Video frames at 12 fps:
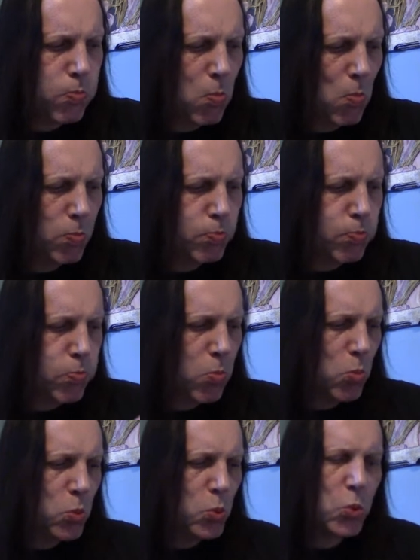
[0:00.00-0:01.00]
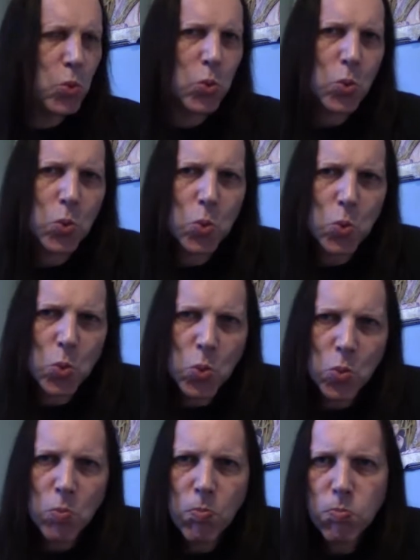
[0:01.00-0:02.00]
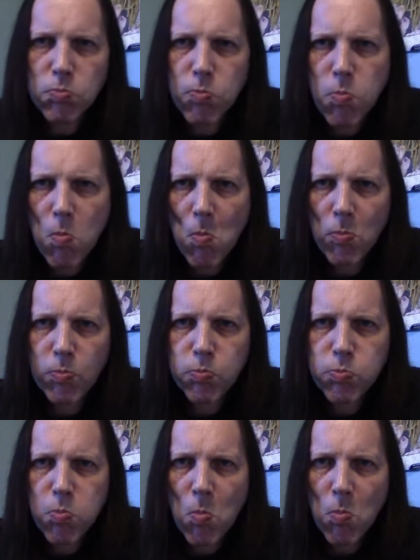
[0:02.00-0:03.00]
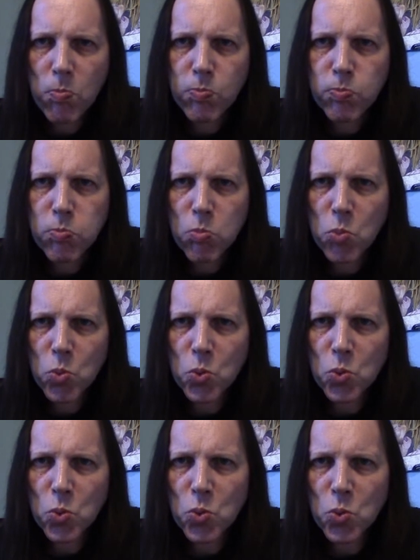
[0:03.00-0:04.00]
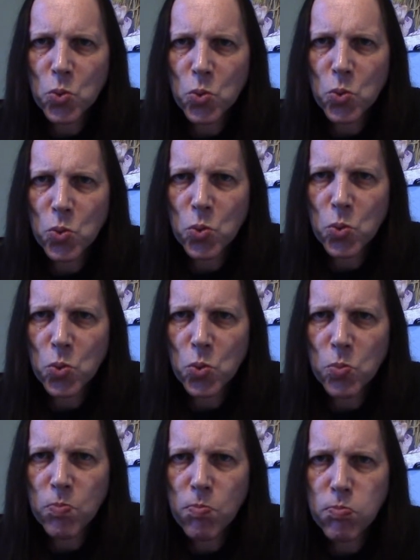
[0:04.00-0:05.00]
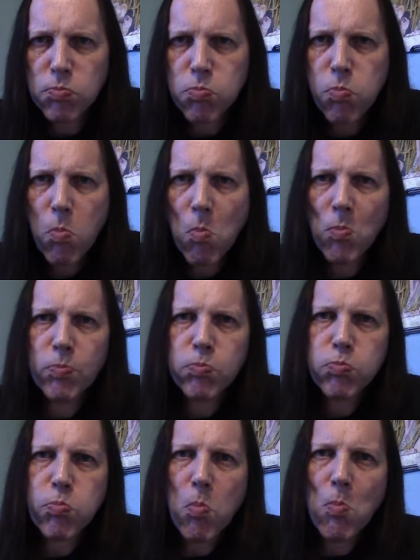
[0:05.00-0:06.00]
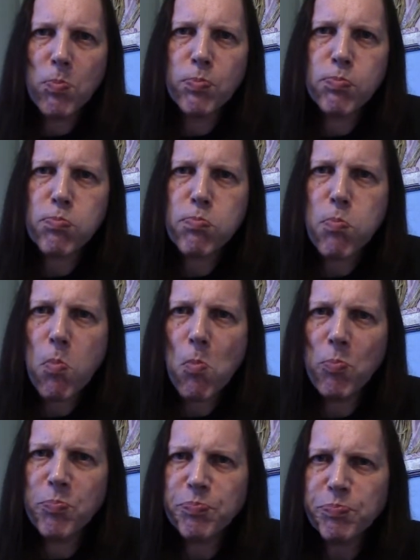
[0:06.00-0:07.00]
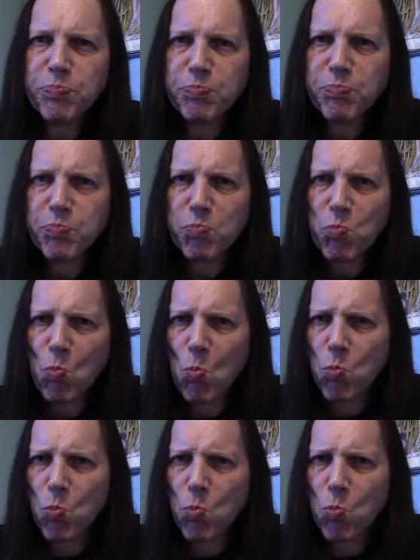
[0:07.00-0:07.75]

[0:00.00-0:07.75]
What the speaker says: No one is speaking in this clip.